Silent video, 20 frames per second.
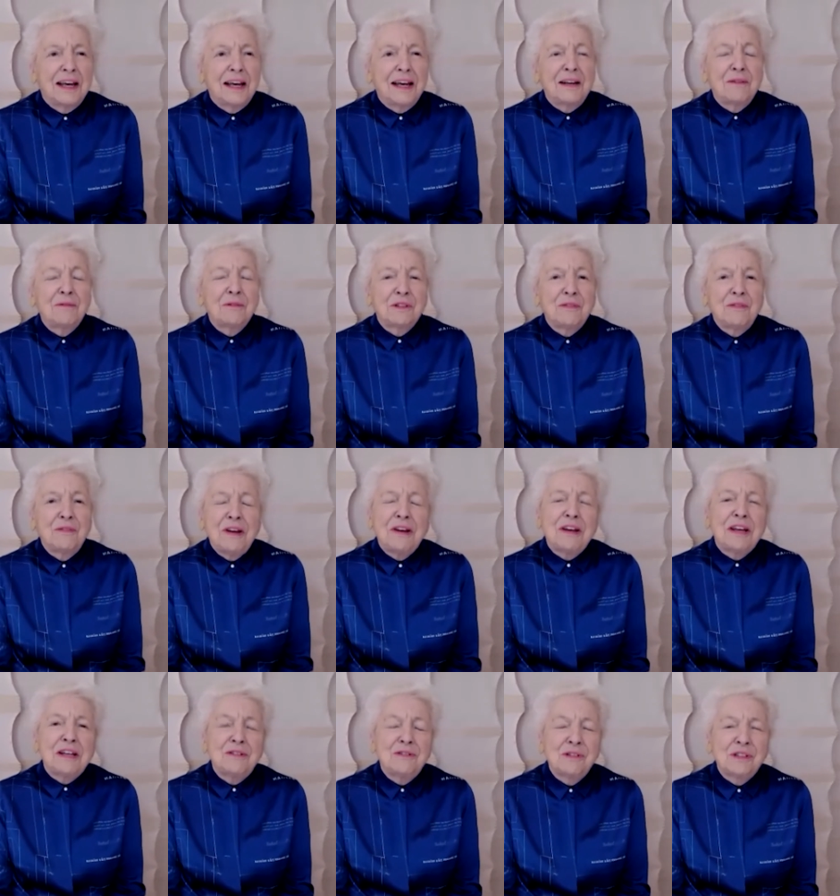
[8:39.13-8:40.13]
Uh, it was a
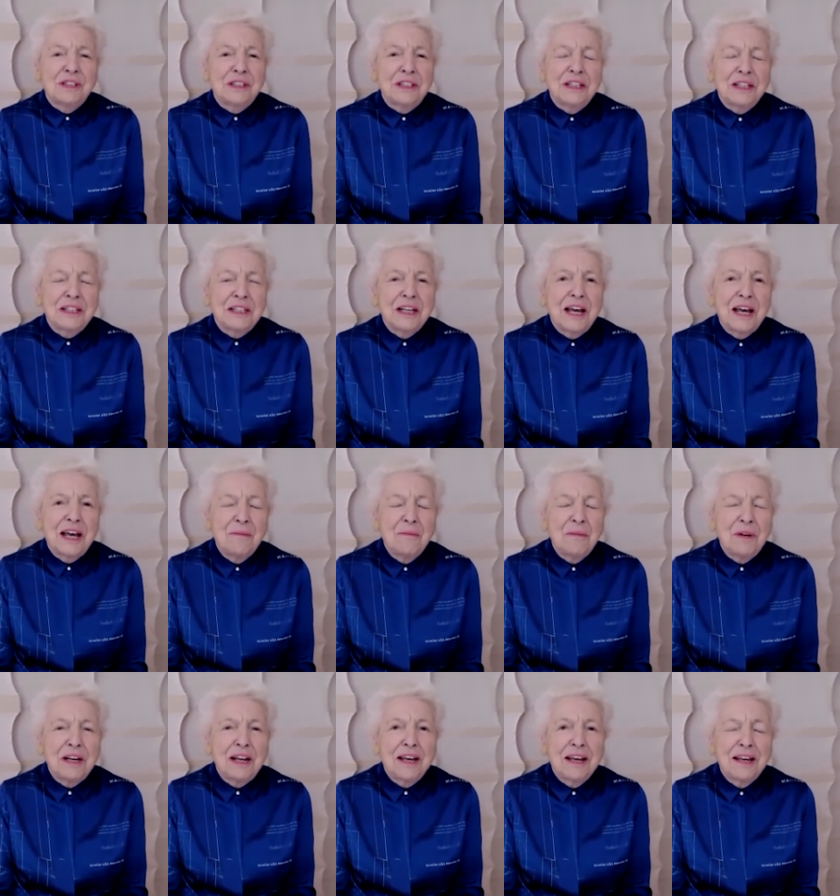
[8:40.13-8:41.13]
very interesting time,
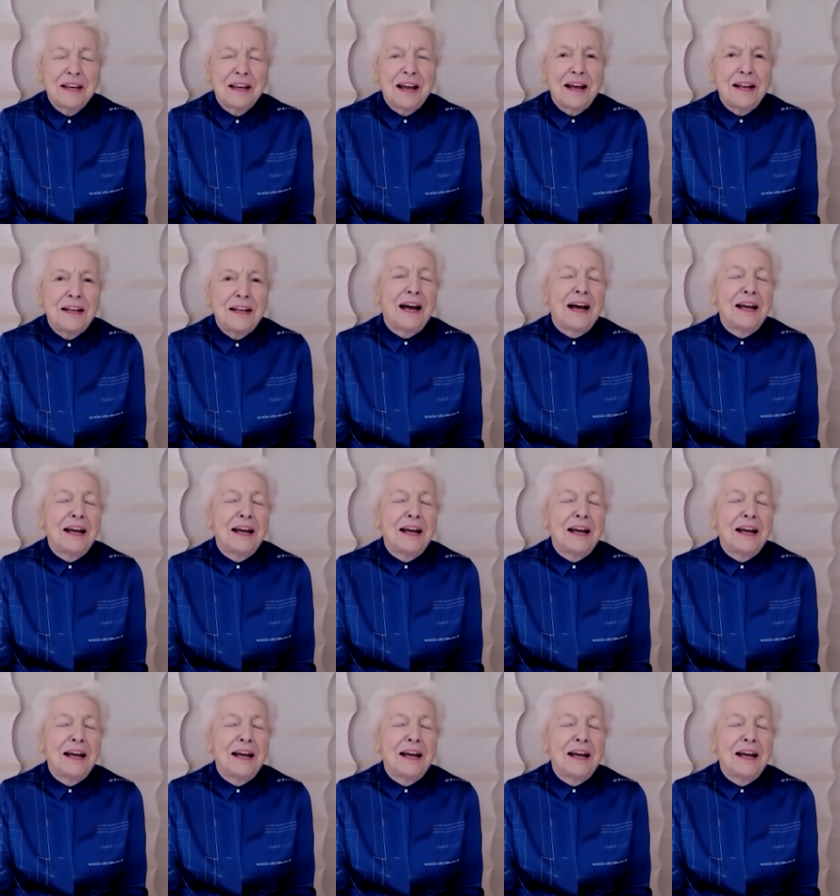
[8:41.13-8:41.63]
and I, I,